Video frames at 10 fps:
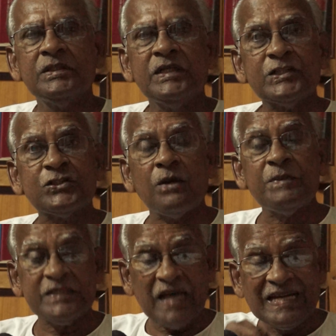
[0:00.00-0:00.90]

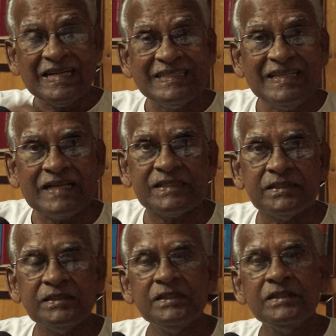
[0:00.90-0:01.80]
established under the
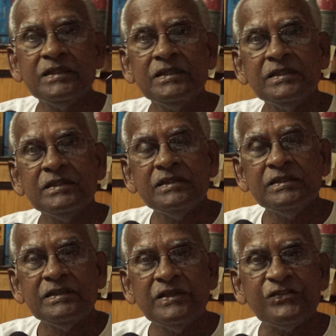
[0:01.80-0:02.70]
act.
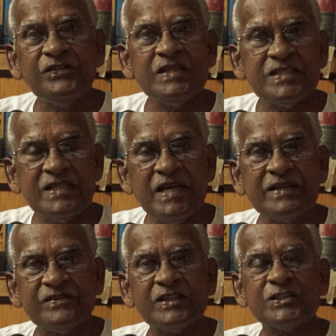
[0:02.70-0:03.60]
SC/ST
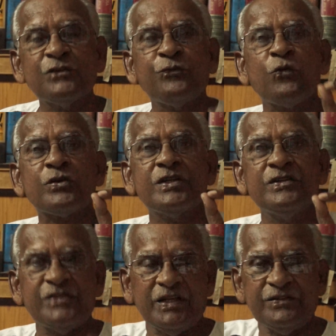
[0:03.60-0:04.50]
Act section 14
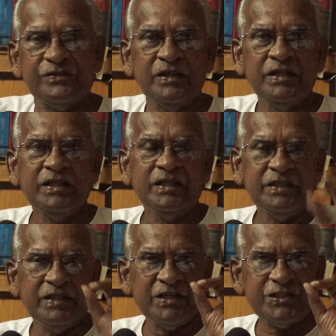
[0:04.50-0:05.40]
says
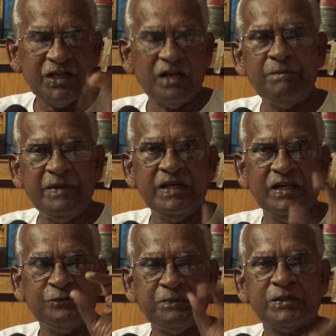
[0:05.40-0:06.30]
there shall be a
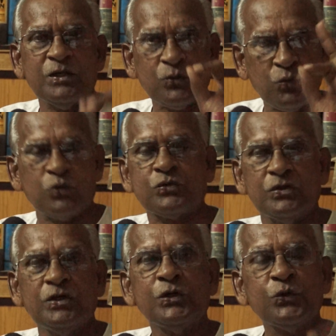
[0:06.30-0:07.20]
special court
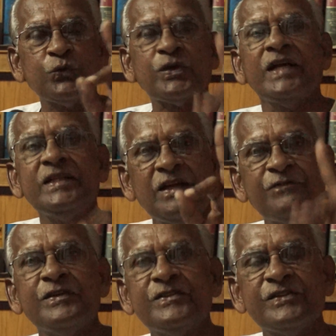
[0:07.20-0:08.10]
to try the
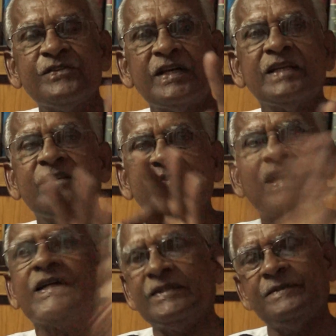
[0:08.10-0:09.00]
offences under this
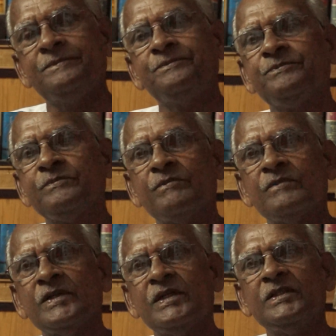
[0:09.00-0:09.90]
act.
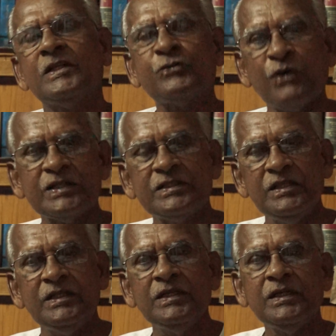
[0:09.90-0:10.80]
That's what
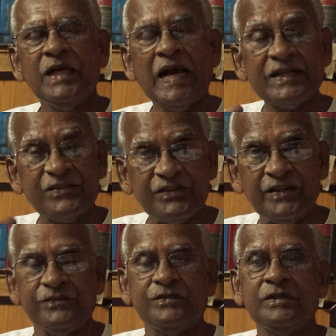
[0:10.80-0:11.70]
the act
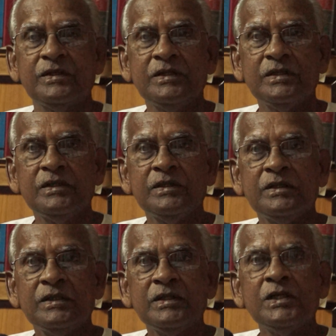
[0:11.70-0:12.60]
says.
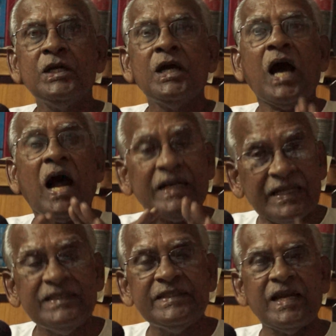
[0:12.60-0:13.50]
Under
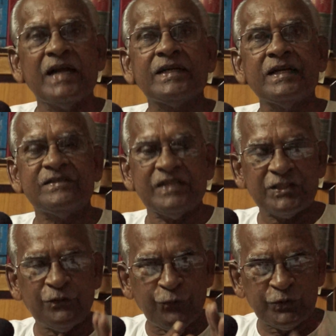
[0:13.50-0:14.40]
the act, under
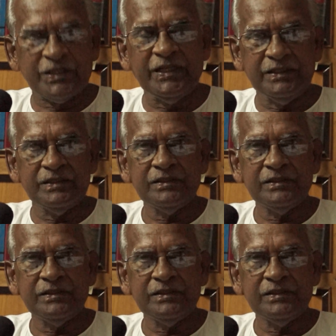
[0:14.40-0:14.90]
section 14,